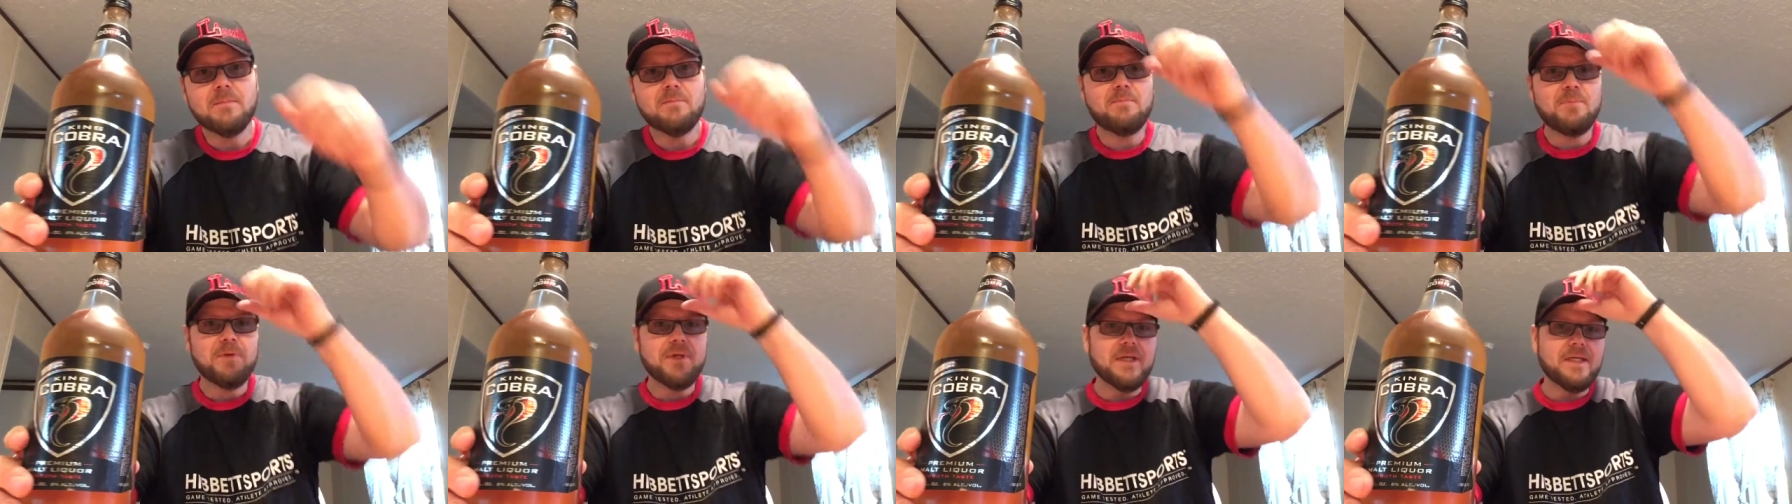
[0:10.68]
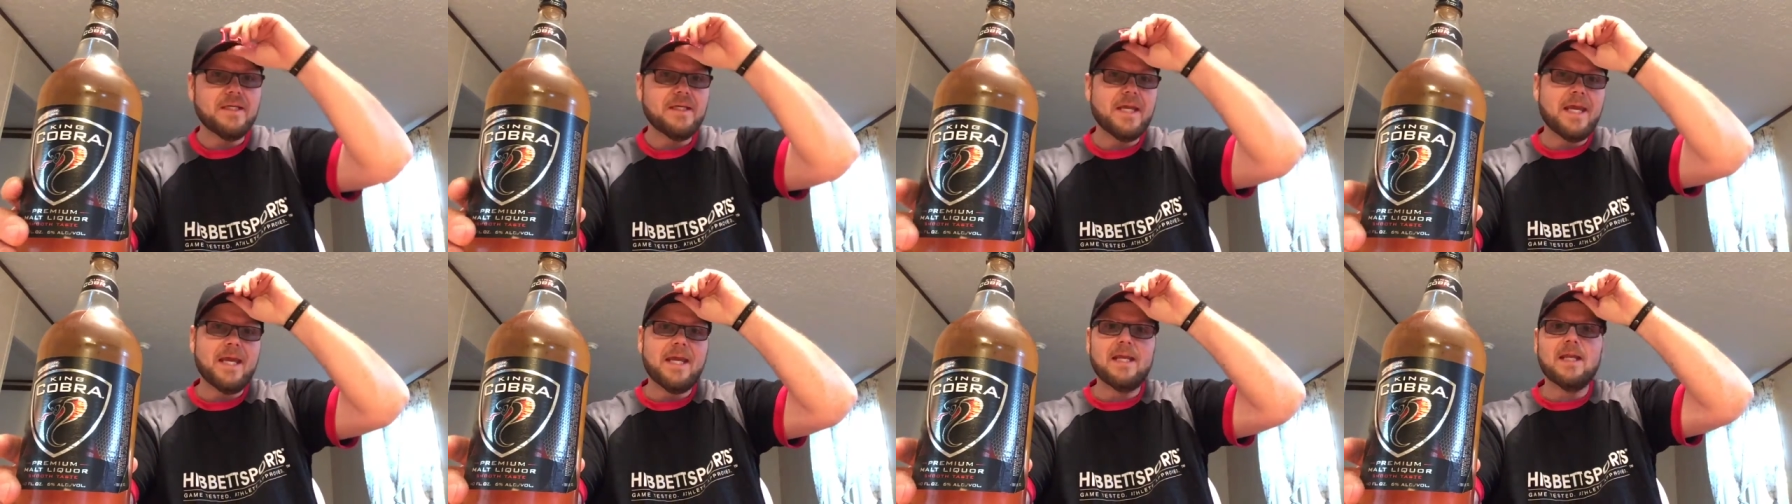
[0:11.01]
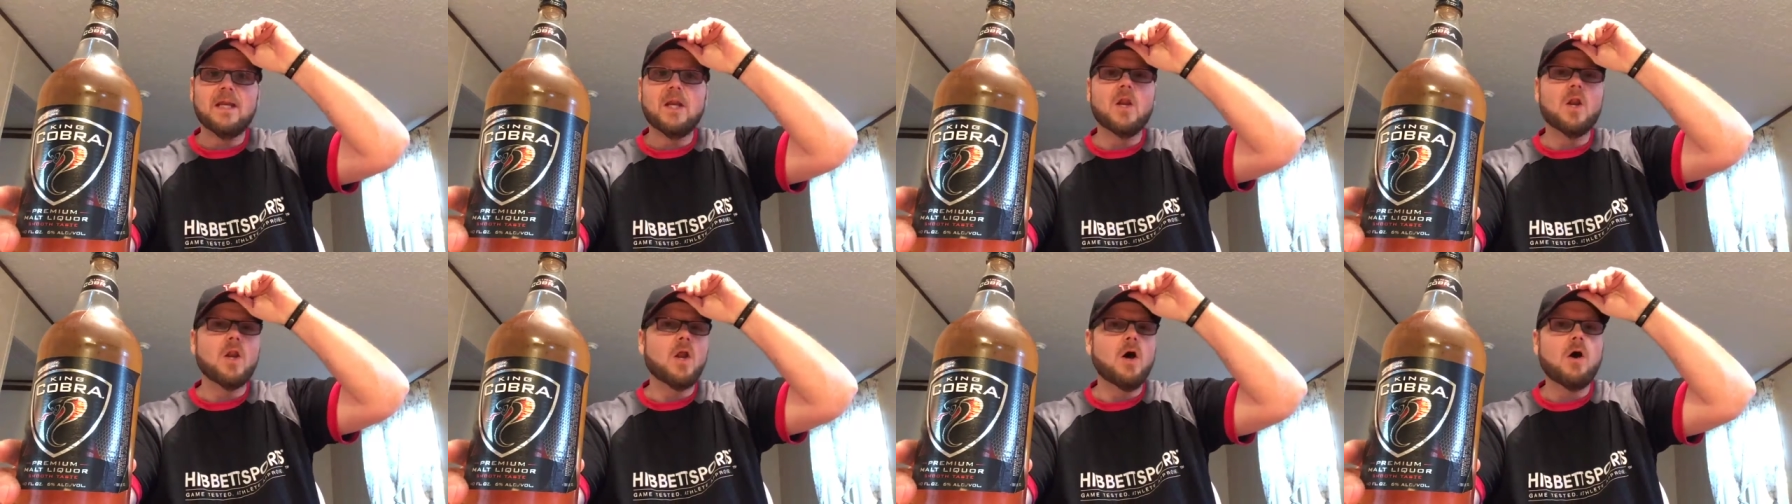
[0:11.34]
it been a
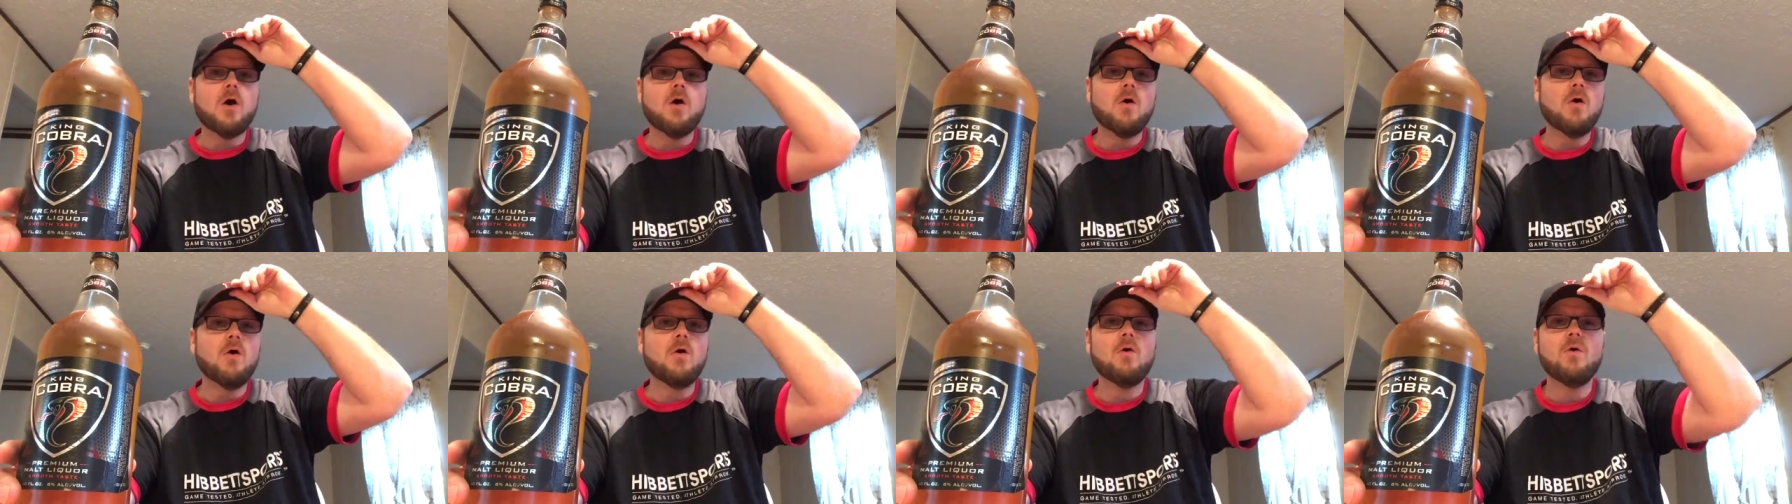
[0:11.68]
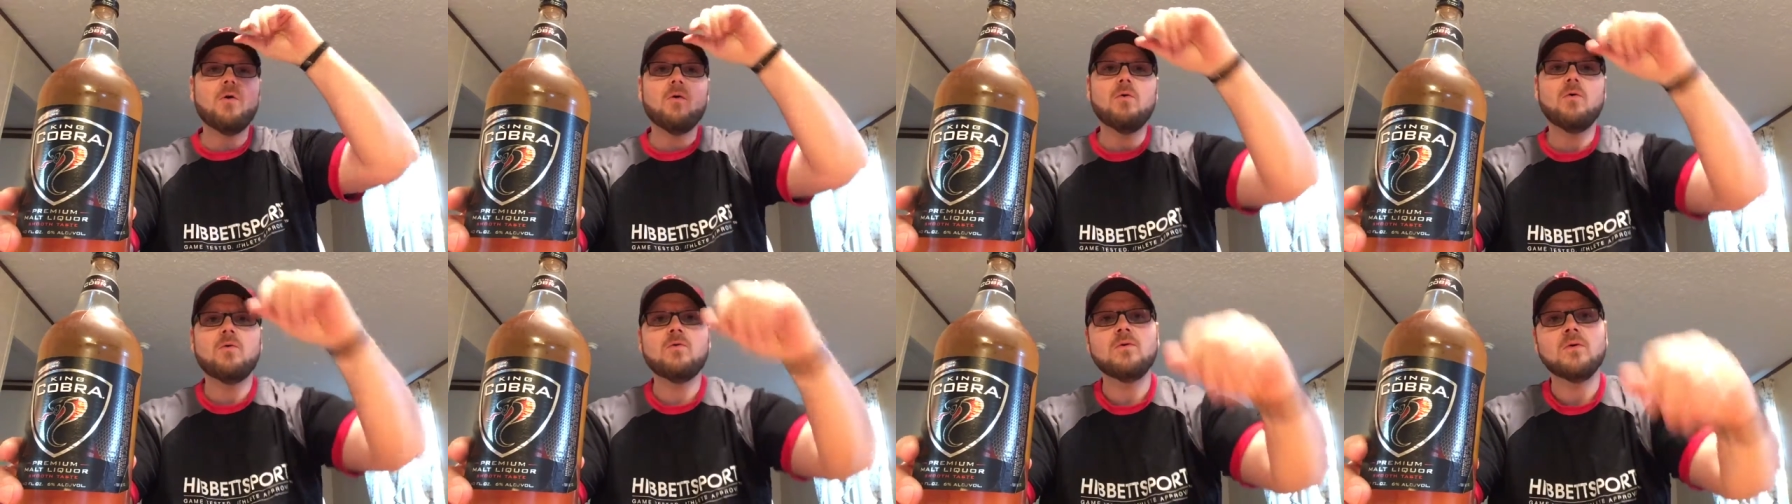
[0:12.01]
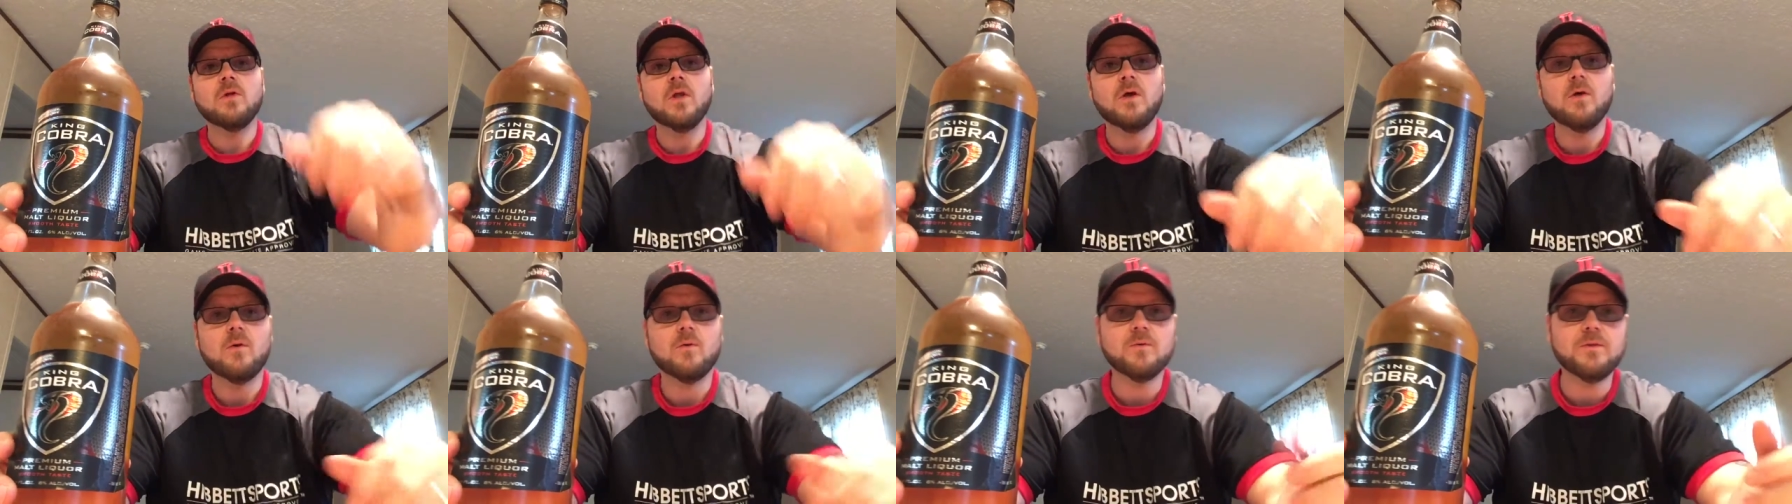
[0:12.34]
long,
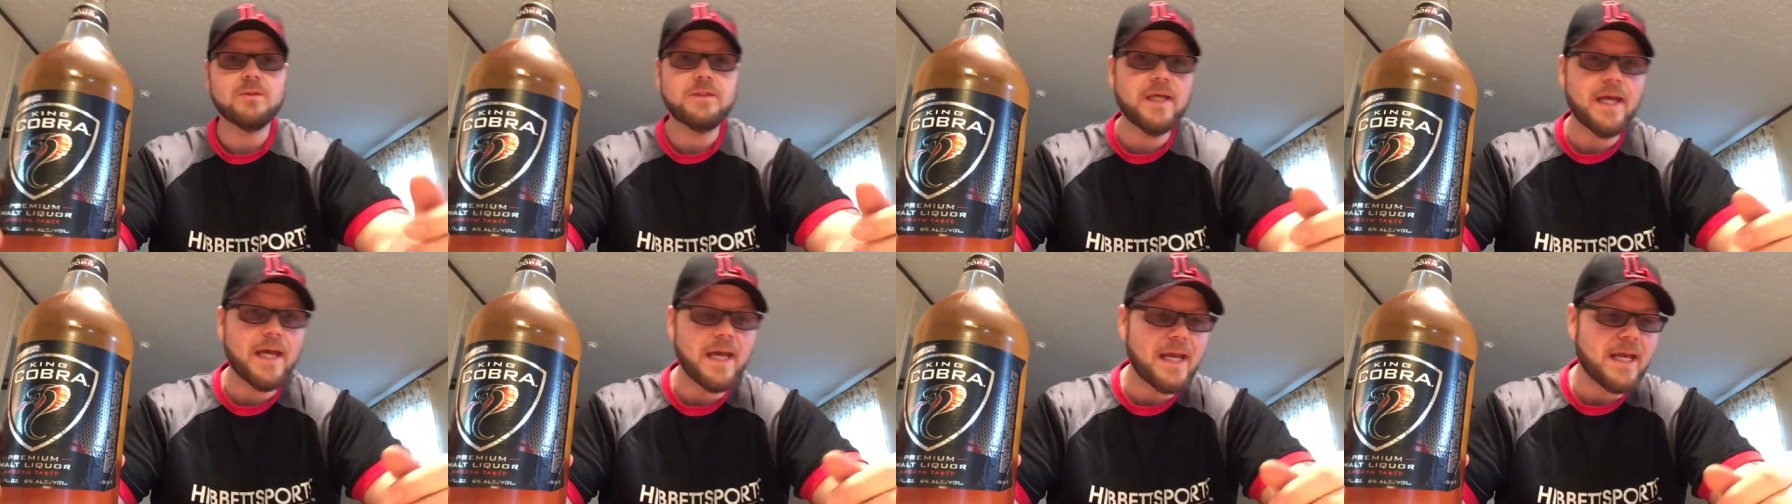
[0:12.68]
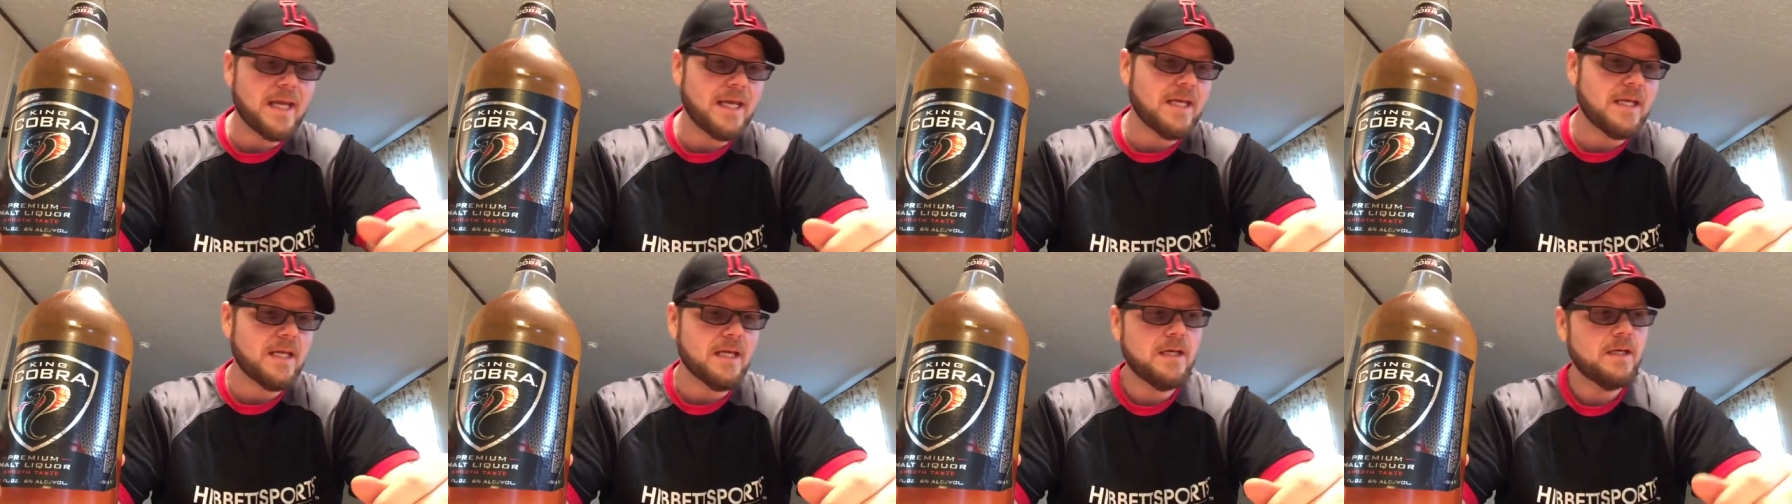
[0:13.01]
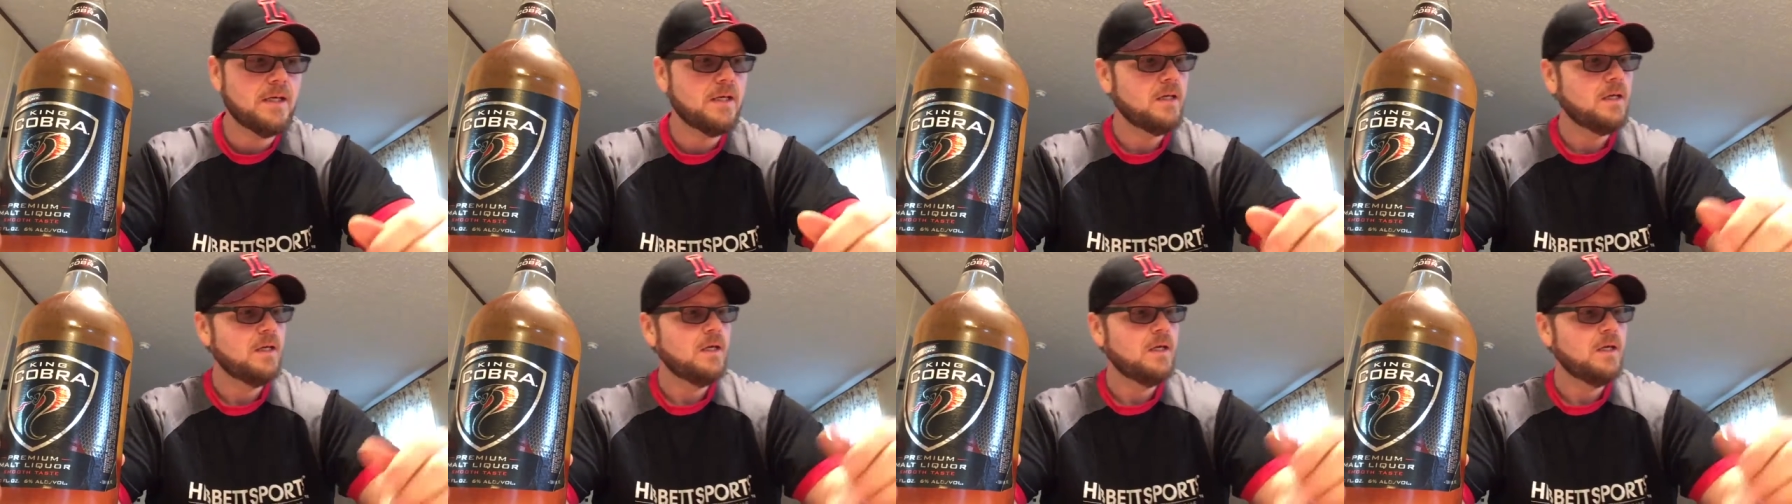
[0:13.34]
long day.